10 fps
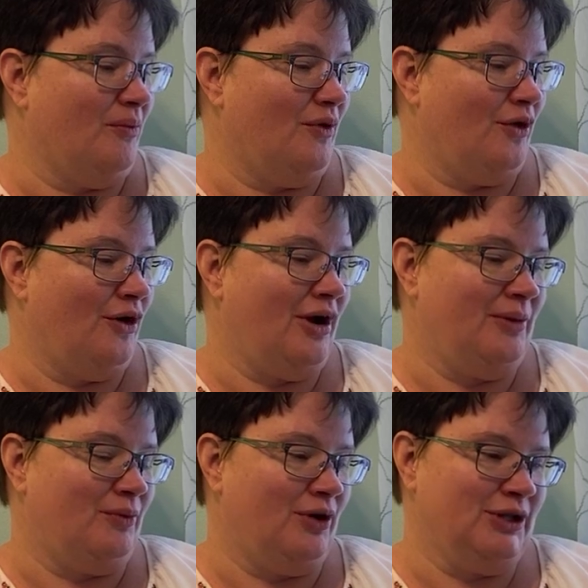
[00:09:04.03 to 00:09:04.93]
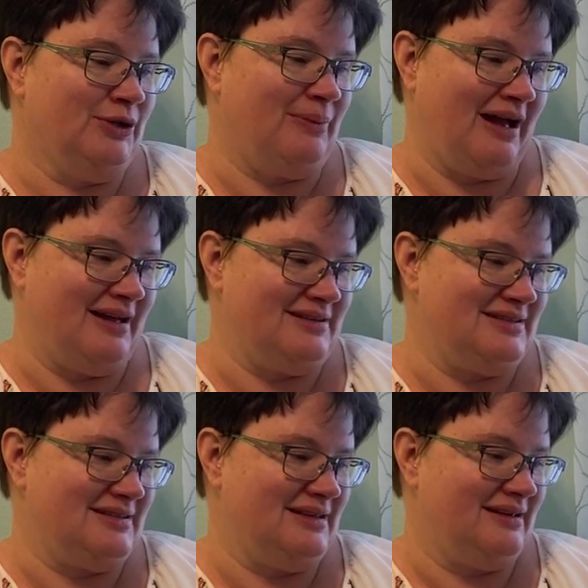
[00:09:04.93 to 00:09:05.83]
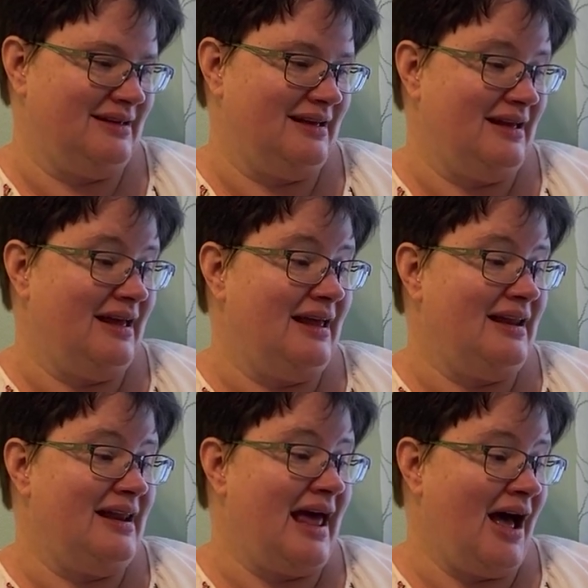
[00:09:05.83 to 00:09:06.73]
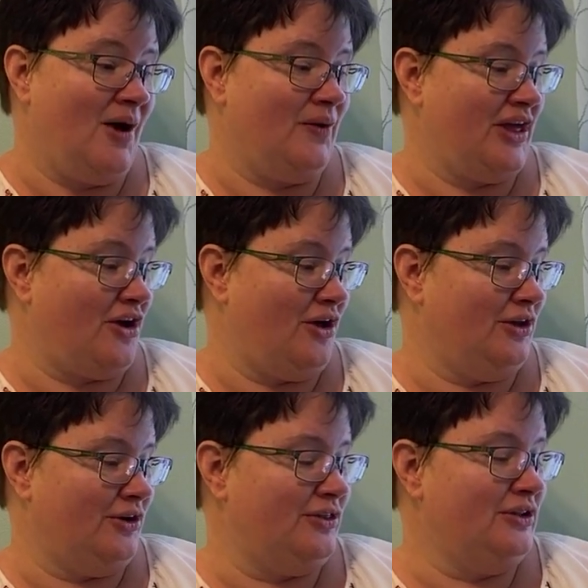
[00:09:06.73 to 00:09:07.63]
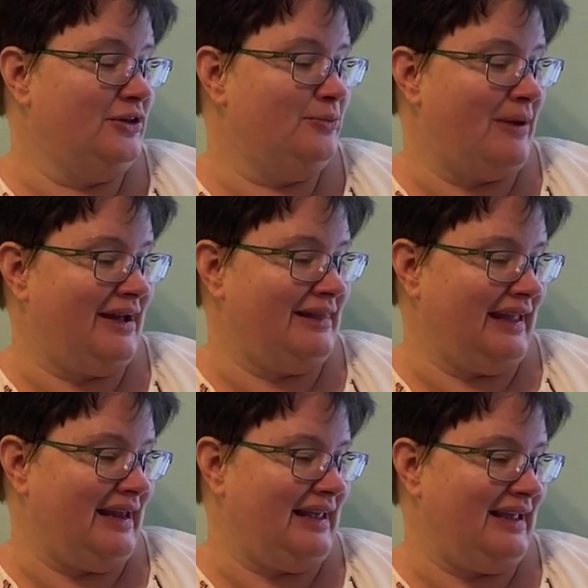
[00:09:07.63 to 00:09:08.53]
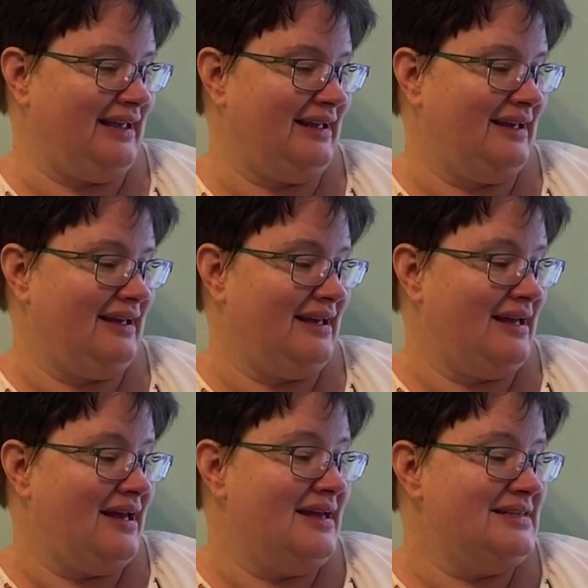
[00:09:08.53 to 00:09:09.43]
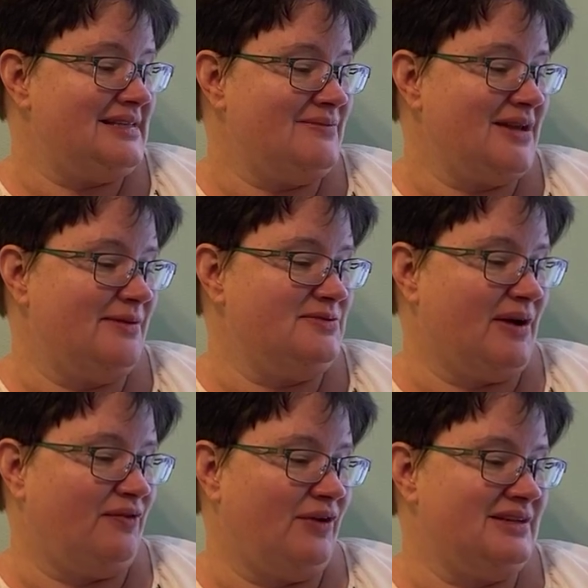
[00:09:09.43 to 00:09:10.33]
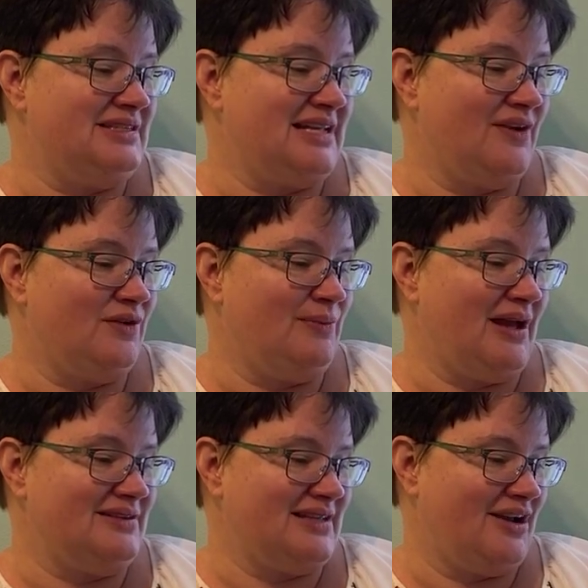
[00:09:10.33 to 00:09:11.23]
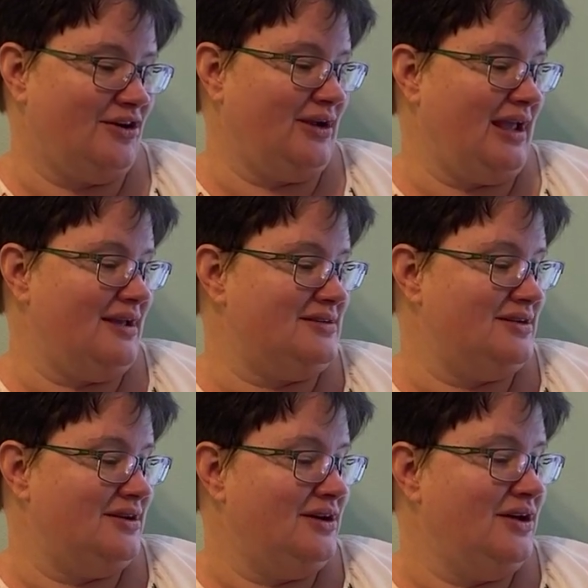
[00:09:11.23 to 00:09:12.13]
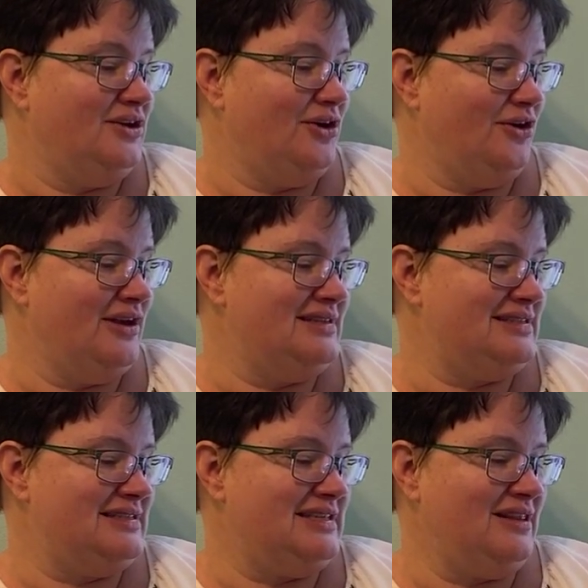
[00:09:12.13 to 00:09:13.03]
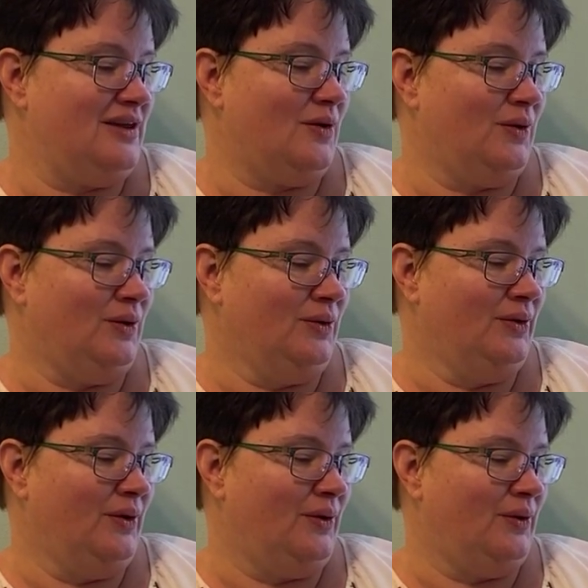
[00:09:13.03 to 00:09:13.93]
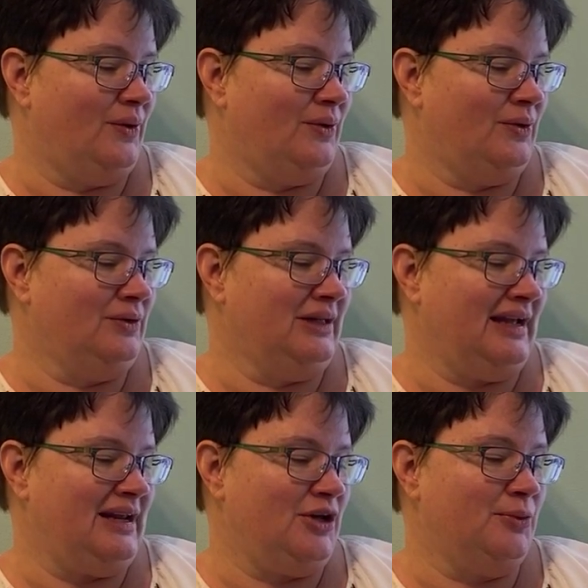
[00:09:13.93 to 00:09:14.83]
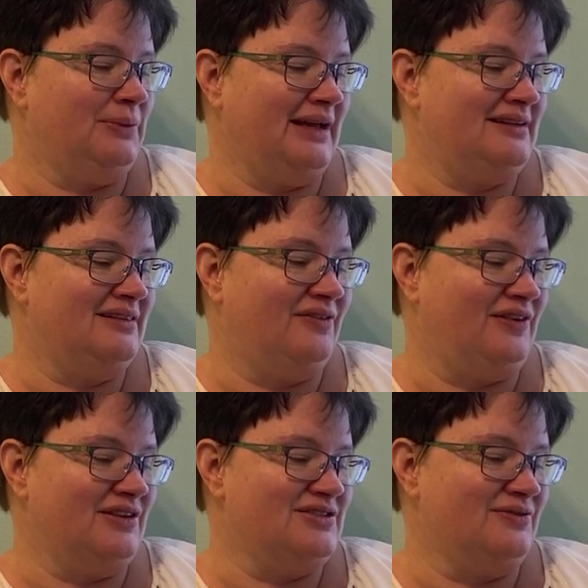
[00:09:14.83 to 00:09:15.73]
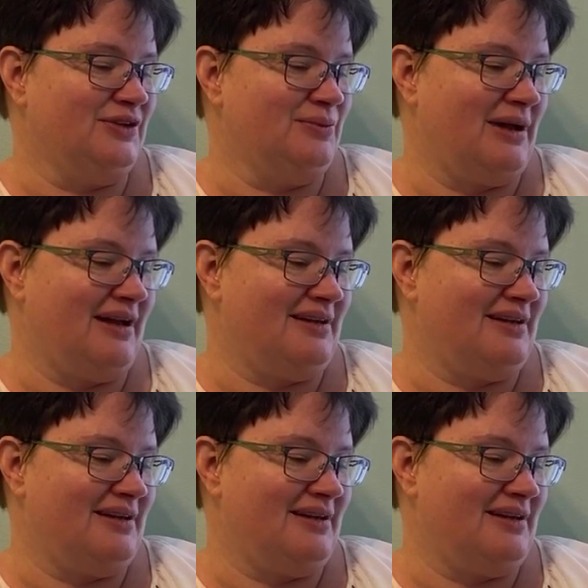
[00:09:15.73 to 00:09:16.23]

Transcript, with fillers: more and more lupines. Now they call her the lupine lady. Sometimes my friends stand with me outside her gate, curious to see the old, old lady who planted the fields of lupines.